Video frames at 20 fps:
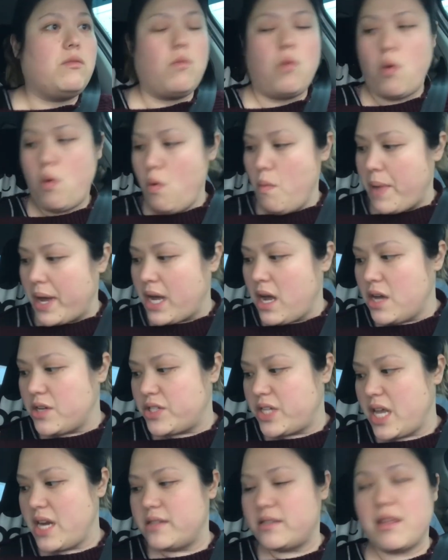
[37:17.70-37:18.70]
Oh my gosh,
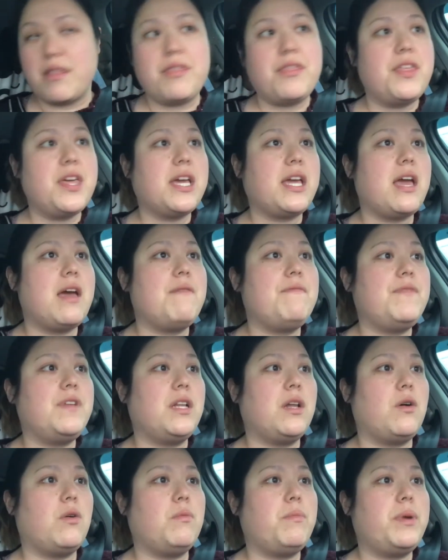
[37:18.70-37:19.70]
that is a thick
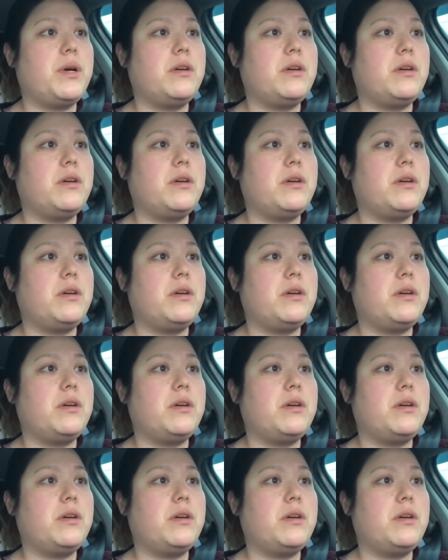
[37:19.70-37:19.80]
envelope.